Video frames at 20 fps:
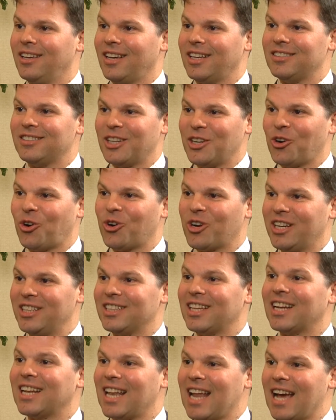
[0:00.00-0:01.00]
it's an
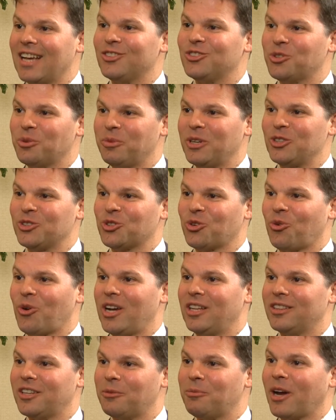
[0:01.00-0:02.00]
organ that likes to be
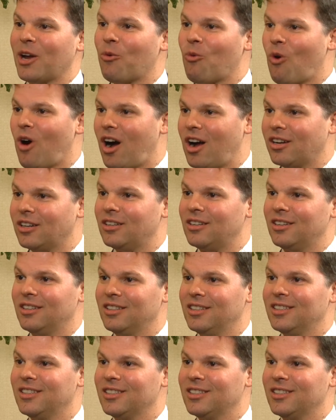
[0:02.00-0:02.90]
surrounded by water.